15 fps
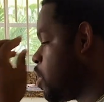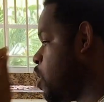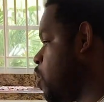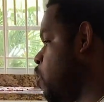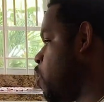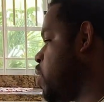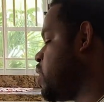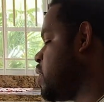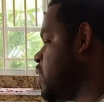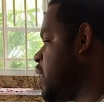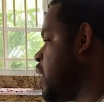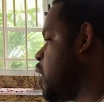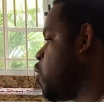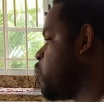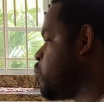What is it that
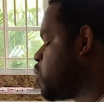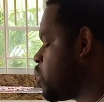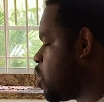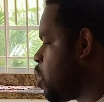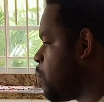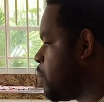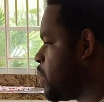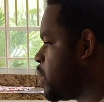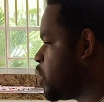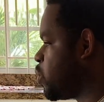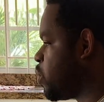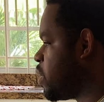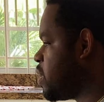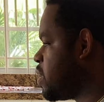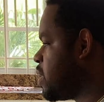I hope to accomplish?
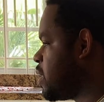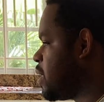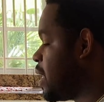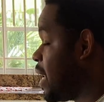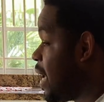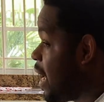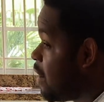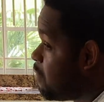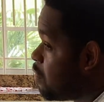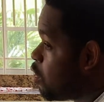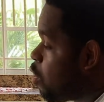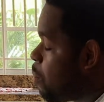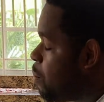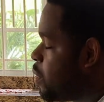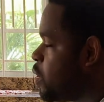What is it that I have
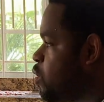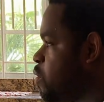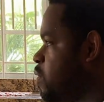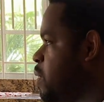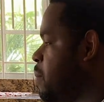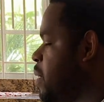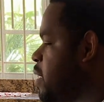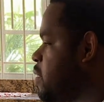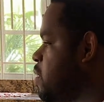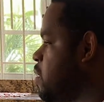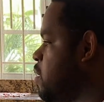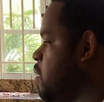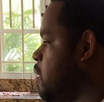accomplished over the past